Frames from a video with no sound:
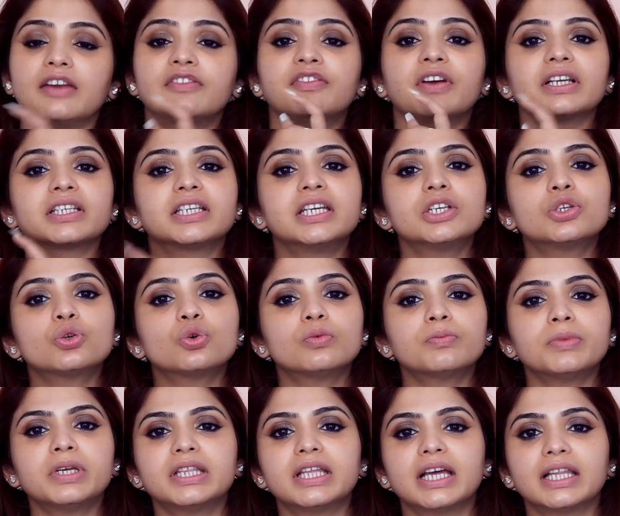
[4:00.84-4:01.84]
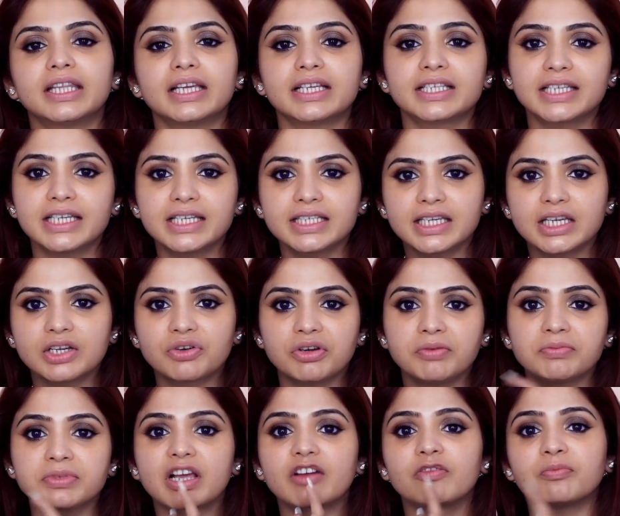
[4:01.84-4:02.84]
In fact, he told me that their CC
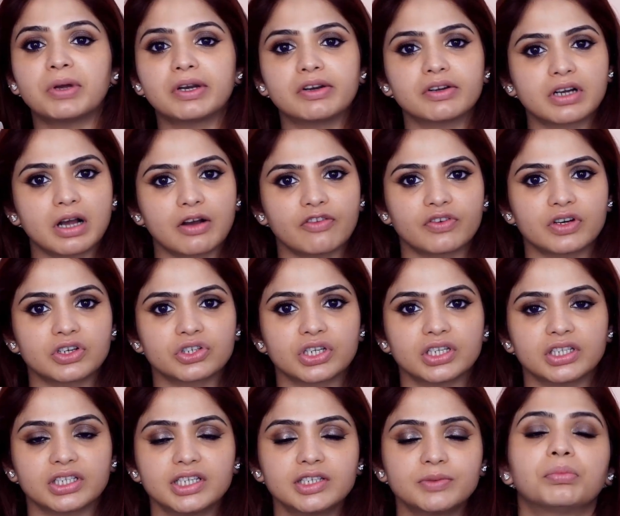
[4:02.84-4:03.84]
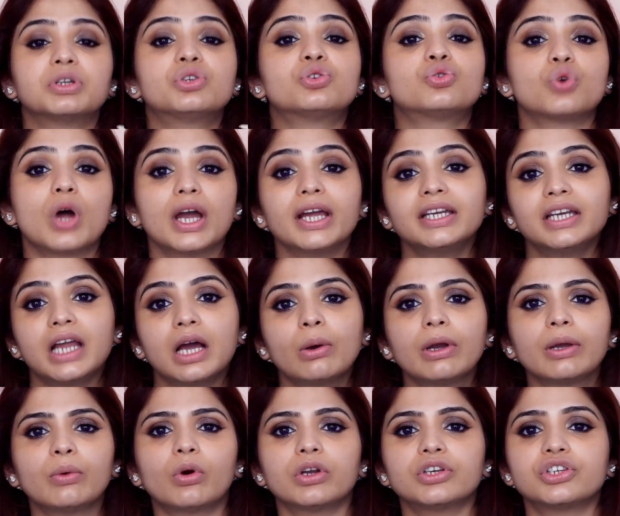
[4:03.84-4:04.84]
creams have better coverage than this, but right now
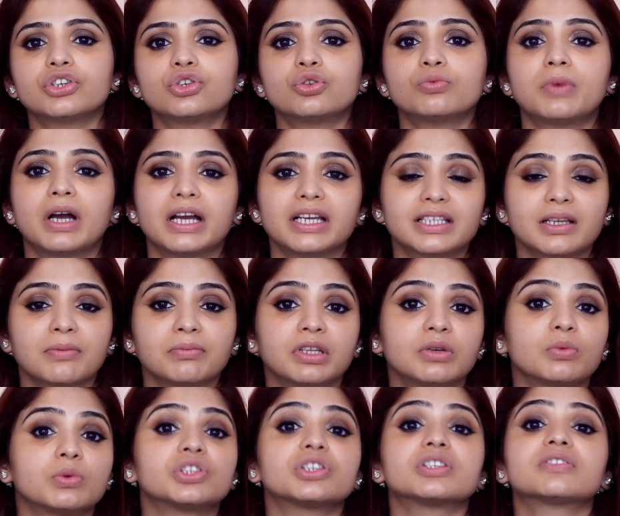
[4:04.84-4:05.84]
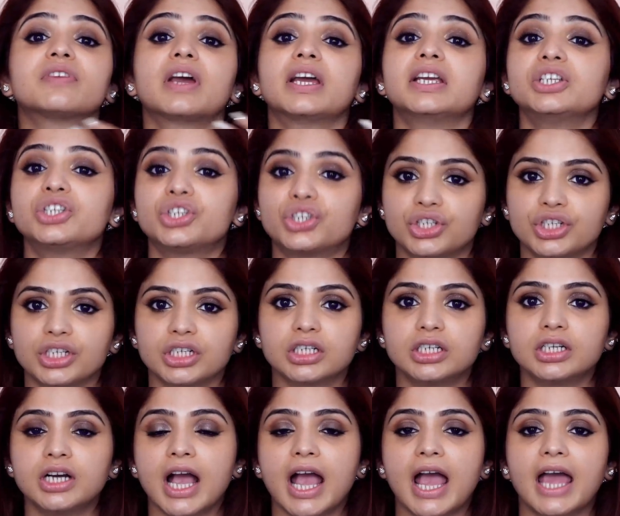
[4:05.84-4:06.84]
I wanted to buy something which is very sheer
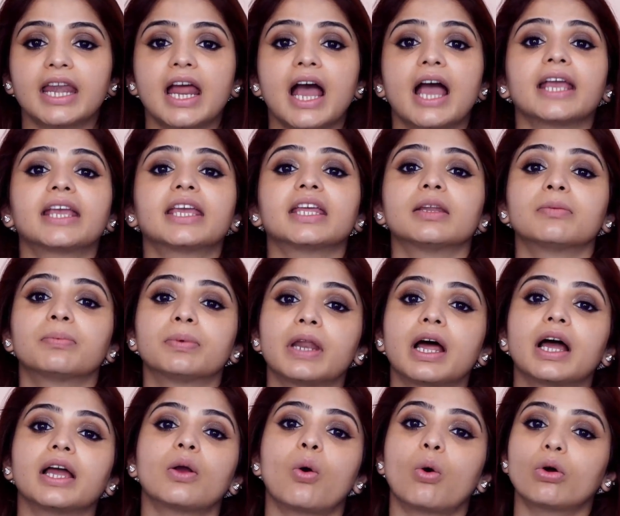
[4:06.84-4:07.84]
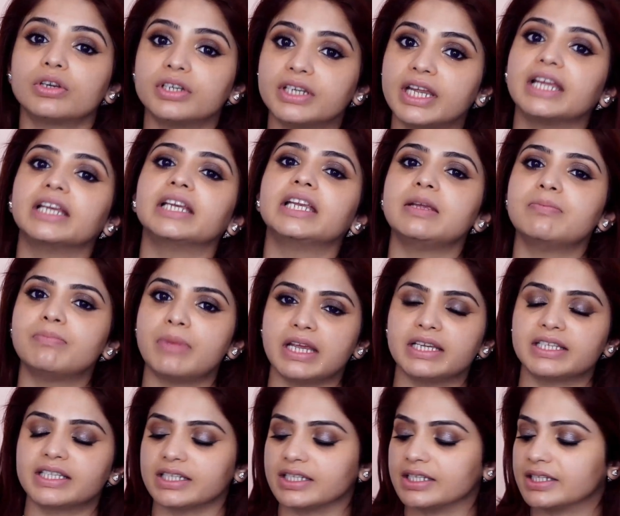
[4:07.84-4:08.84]
and I can apply on daily
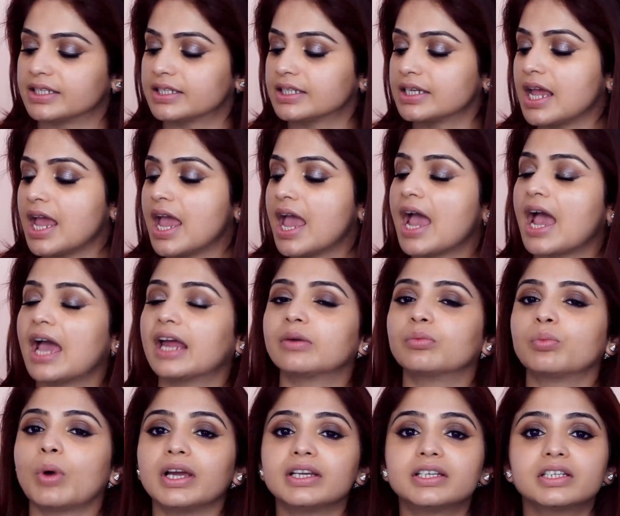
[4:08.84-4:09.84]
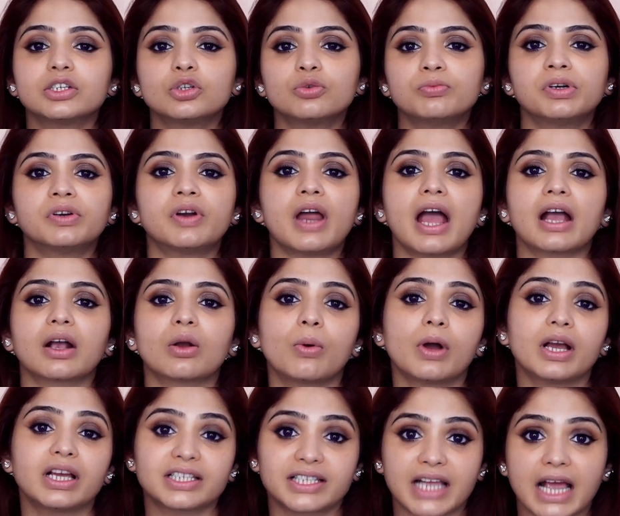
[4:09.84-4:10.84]
basis. And Vitalumiere
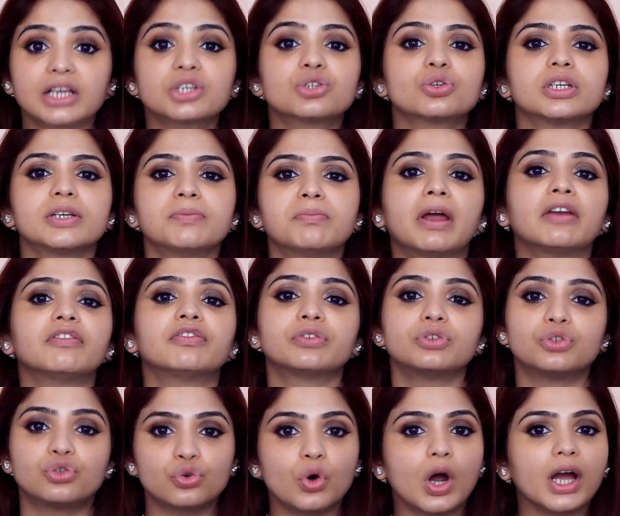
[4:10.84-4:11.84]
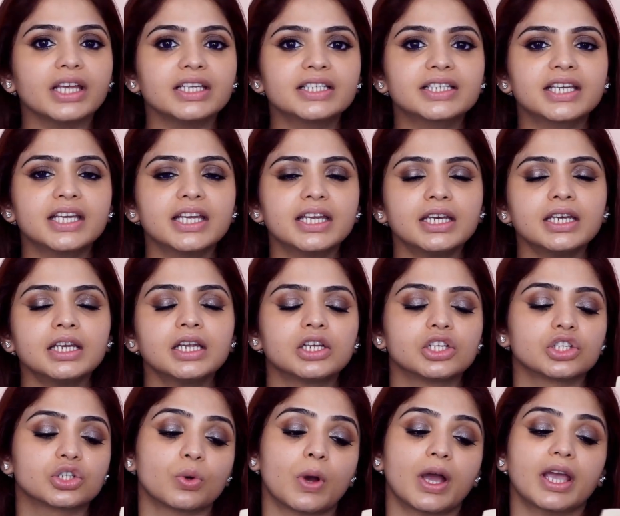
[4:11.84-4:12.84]
Aqua is actually meant for dry skin,
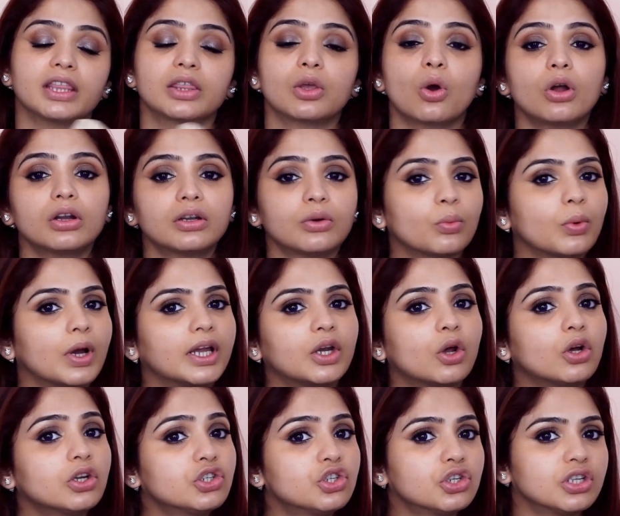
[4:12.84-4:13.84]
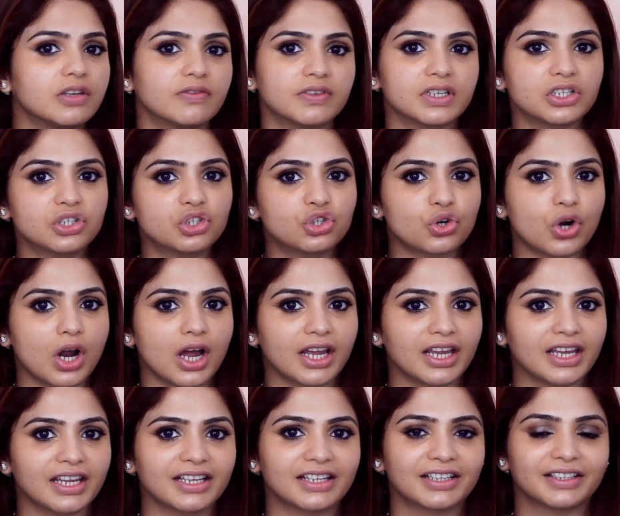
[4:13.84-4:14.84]
so I thought why not to give it a try.